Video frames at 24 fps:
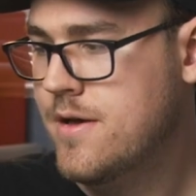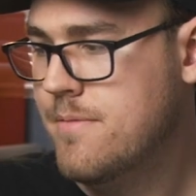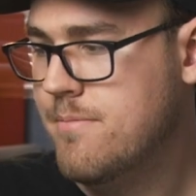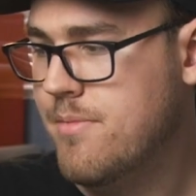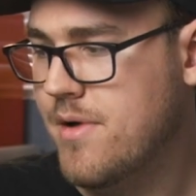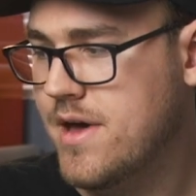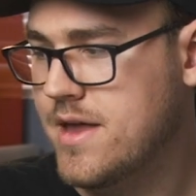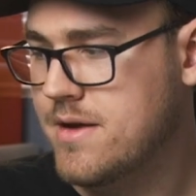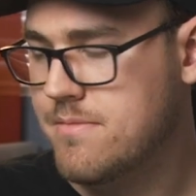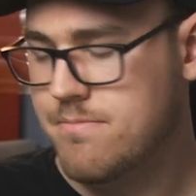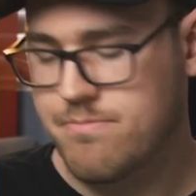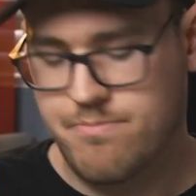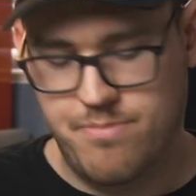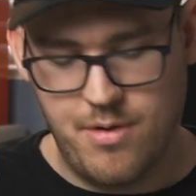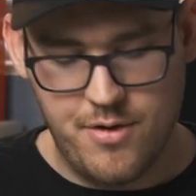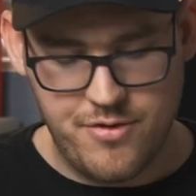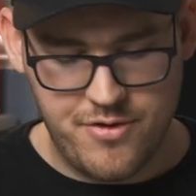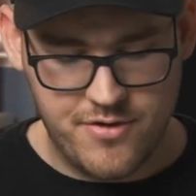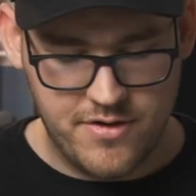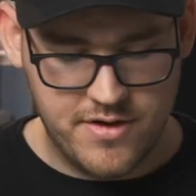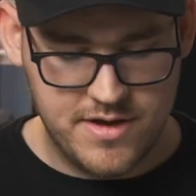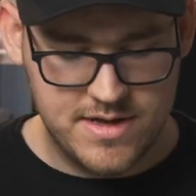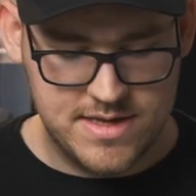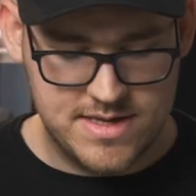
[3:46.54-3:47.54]
But both
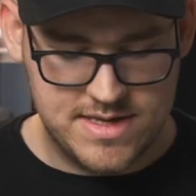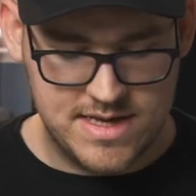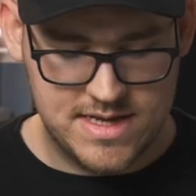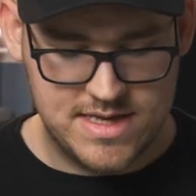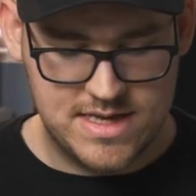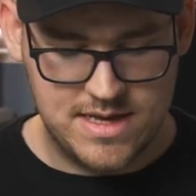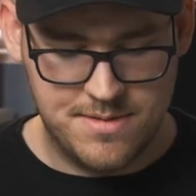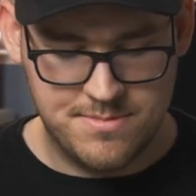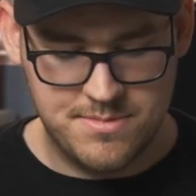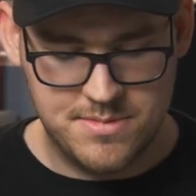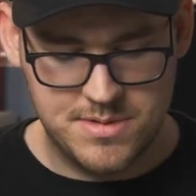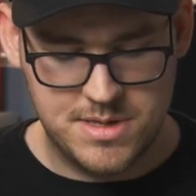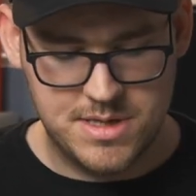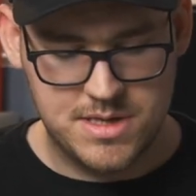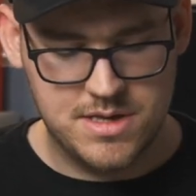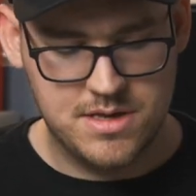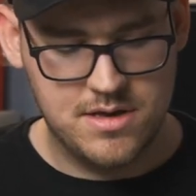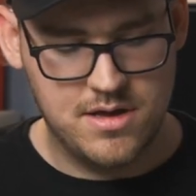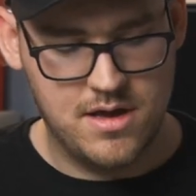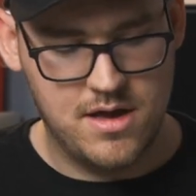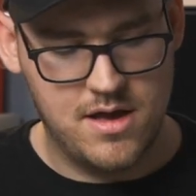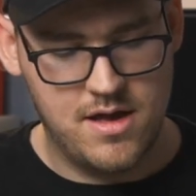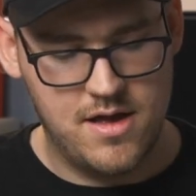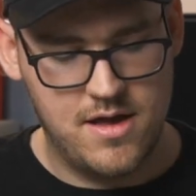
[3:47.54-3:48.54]
are good systems
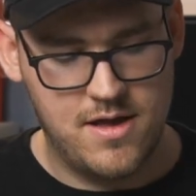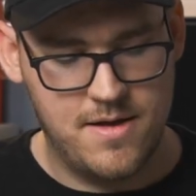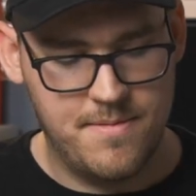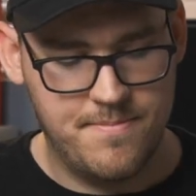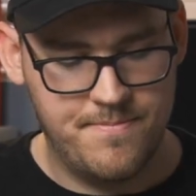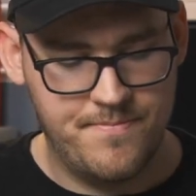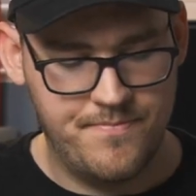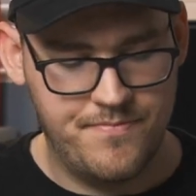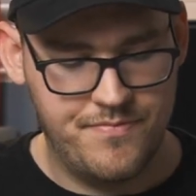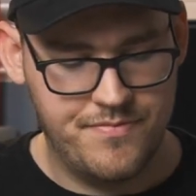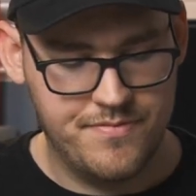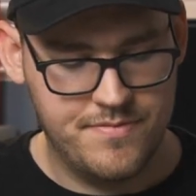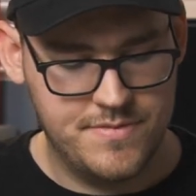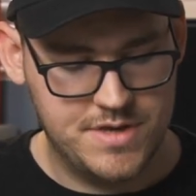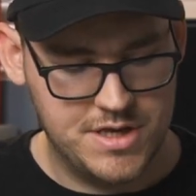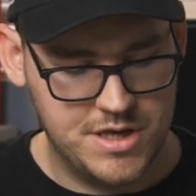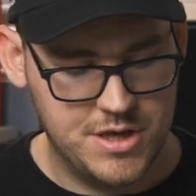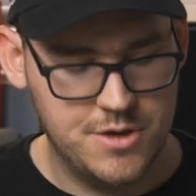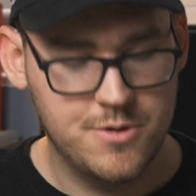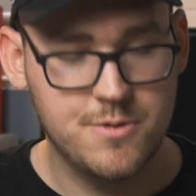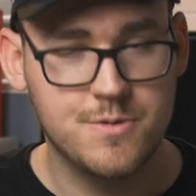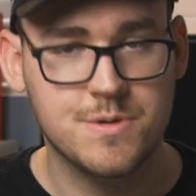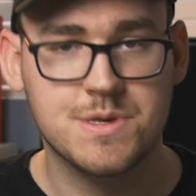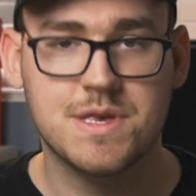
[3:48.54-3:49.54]
to
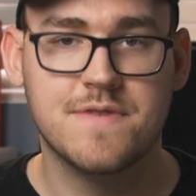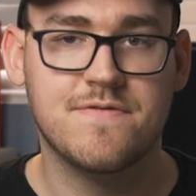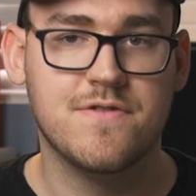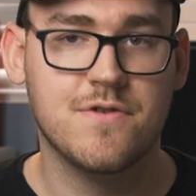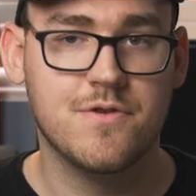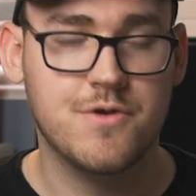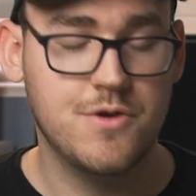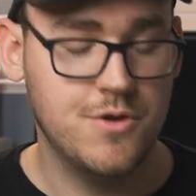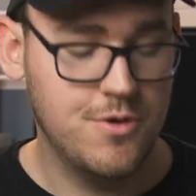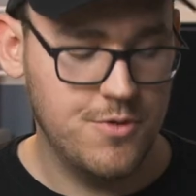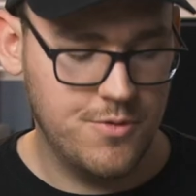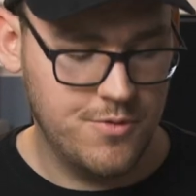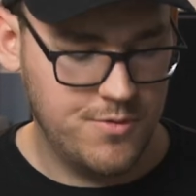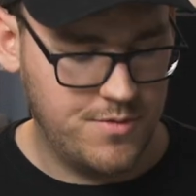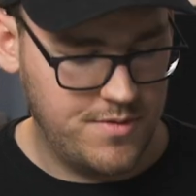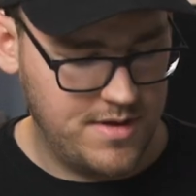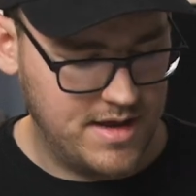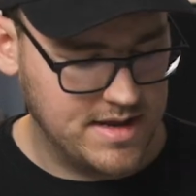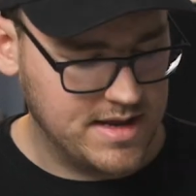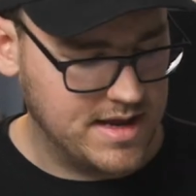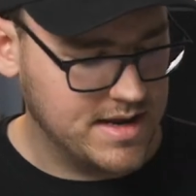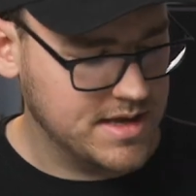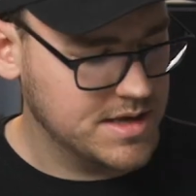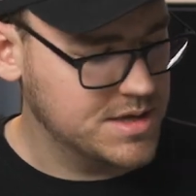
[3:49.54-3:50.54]
use if you're new
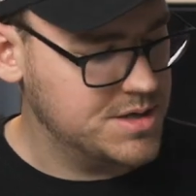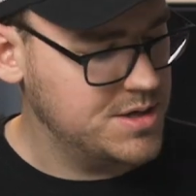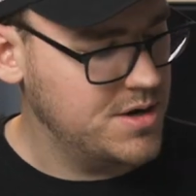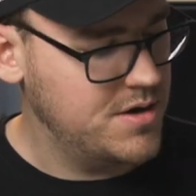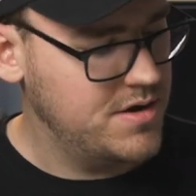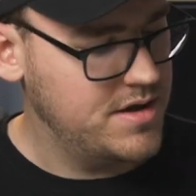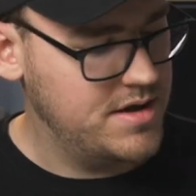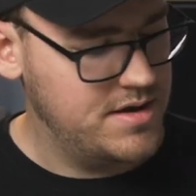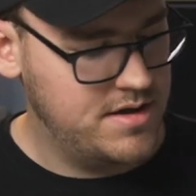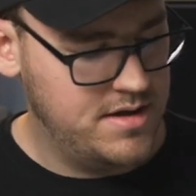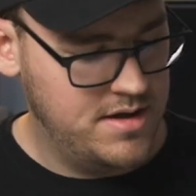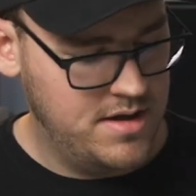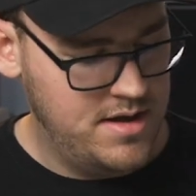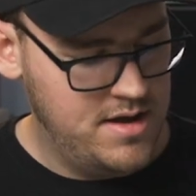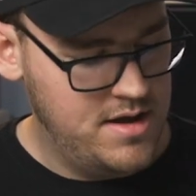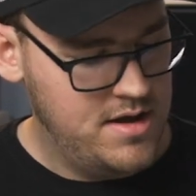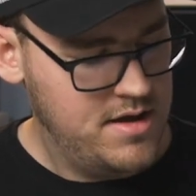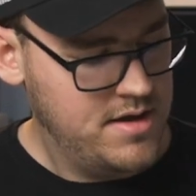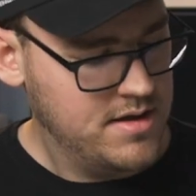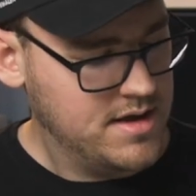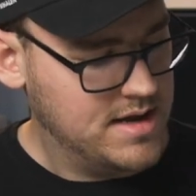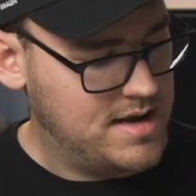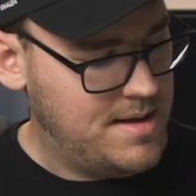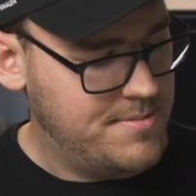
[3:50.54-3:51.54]
and getting started.
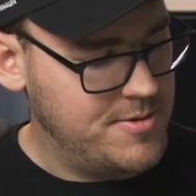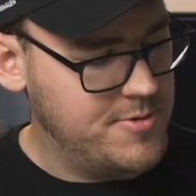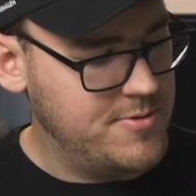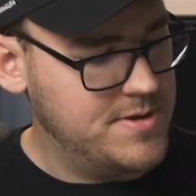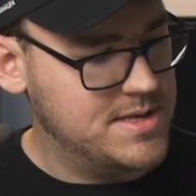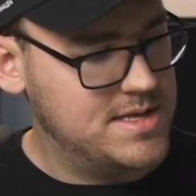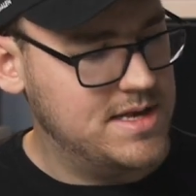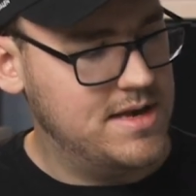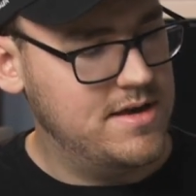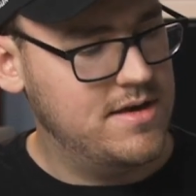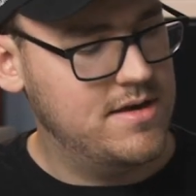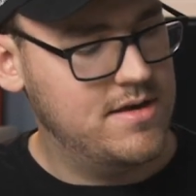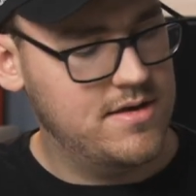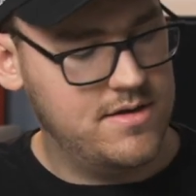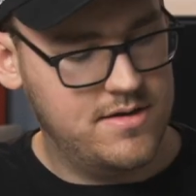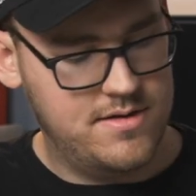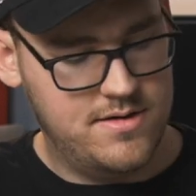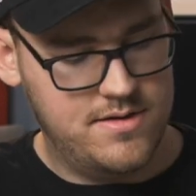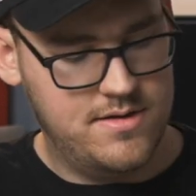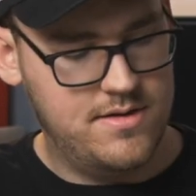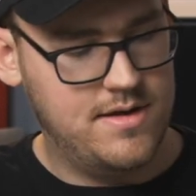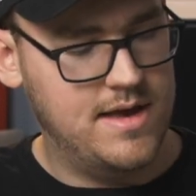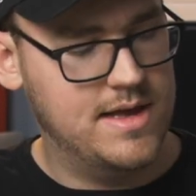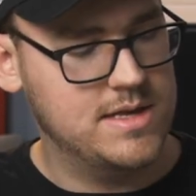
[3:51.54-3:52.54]
Kendama USA,
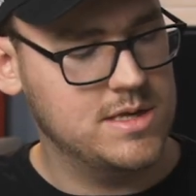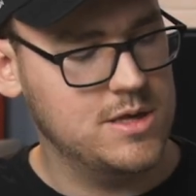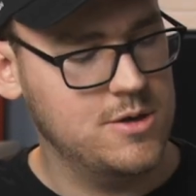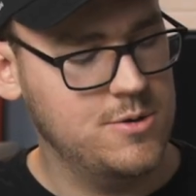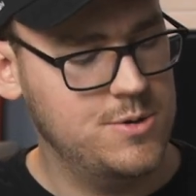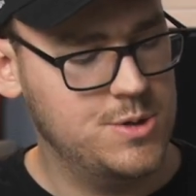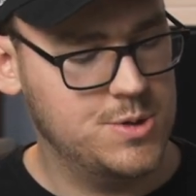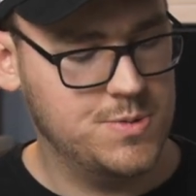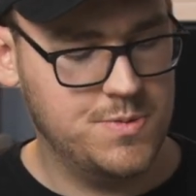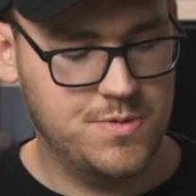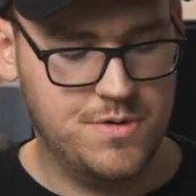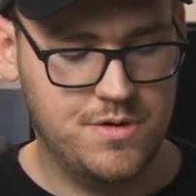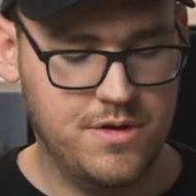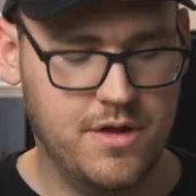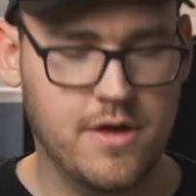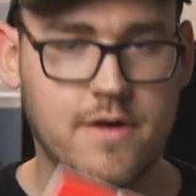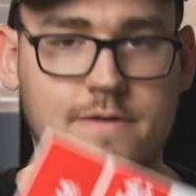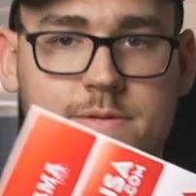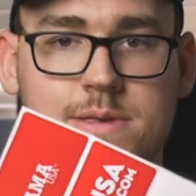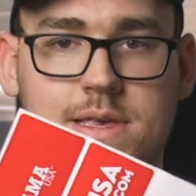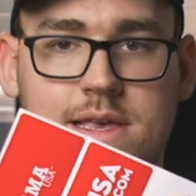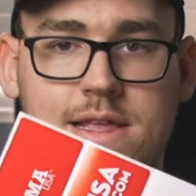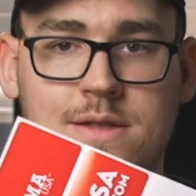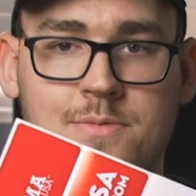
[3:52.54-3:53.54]
as usual,
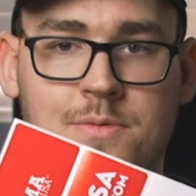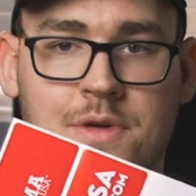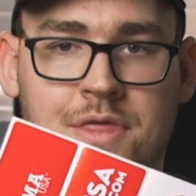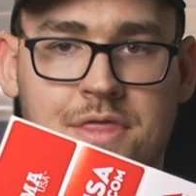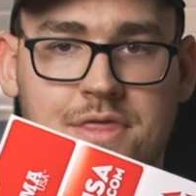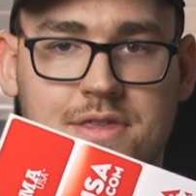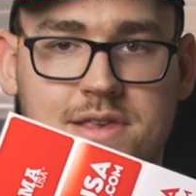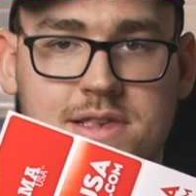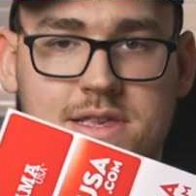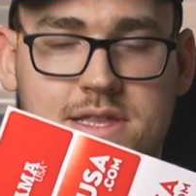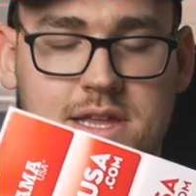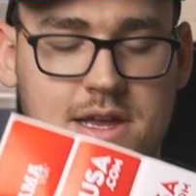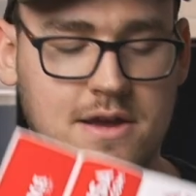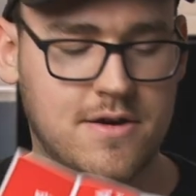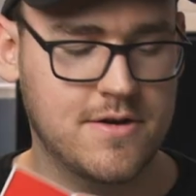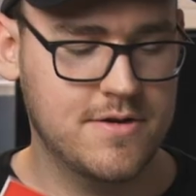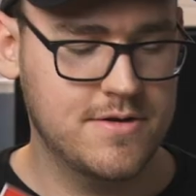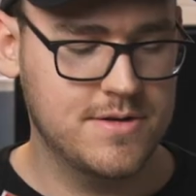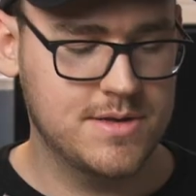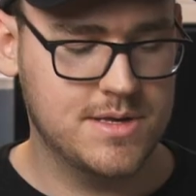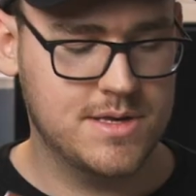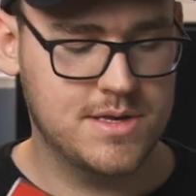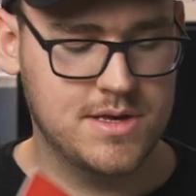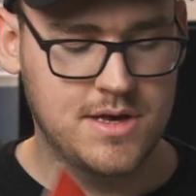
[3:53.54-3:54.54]
goes in with the
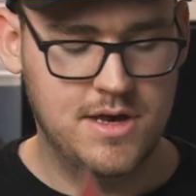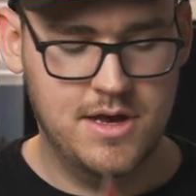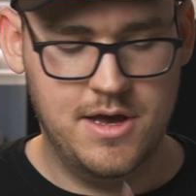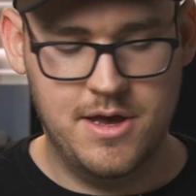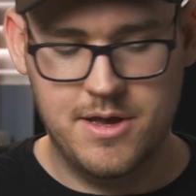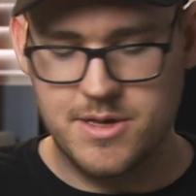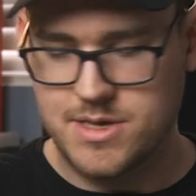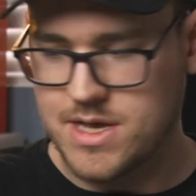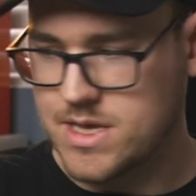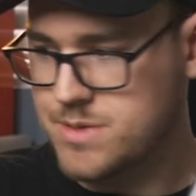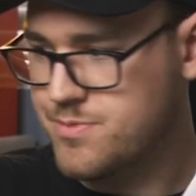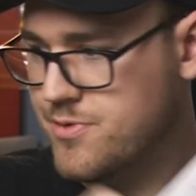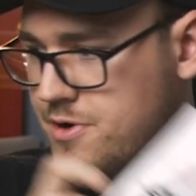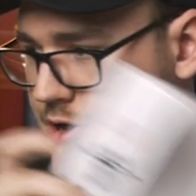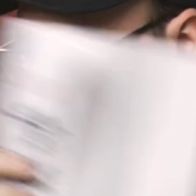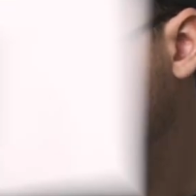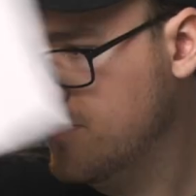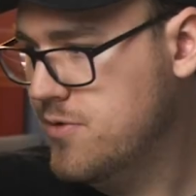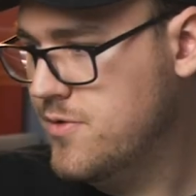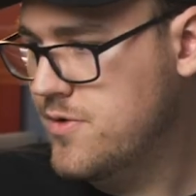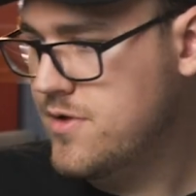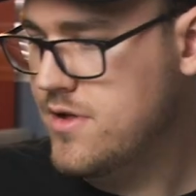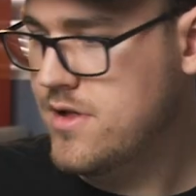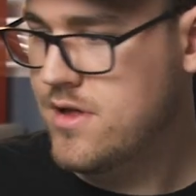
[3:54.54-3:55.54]
stickers, so that's pretty
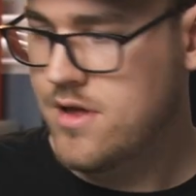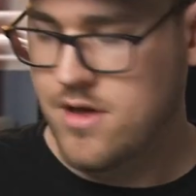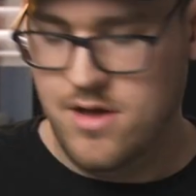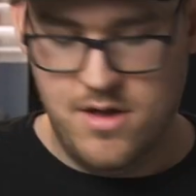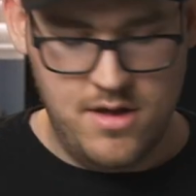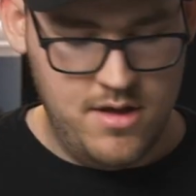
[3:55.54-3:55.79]
cool.